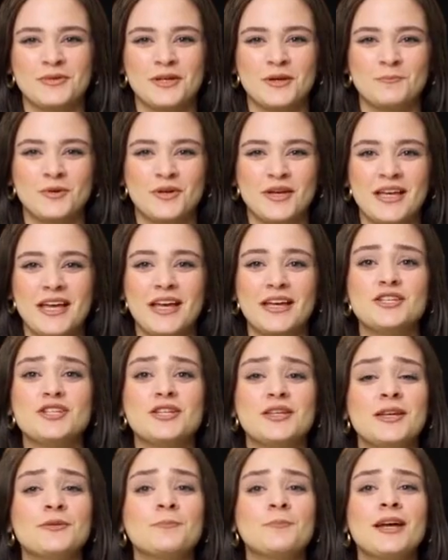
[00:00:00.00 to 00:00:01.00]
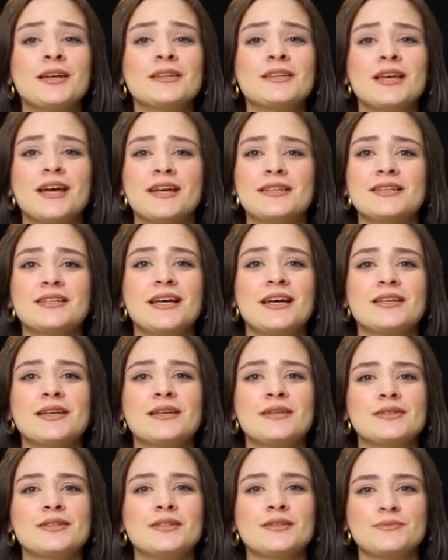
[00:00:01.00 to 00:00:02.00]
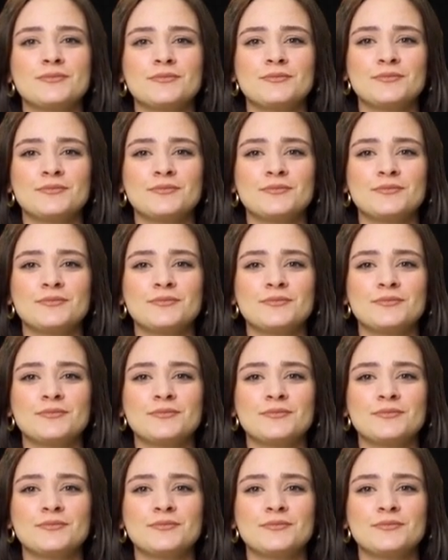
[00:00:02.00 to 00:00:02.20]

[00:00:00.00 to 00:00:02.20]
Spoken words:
Communication in bedside settings.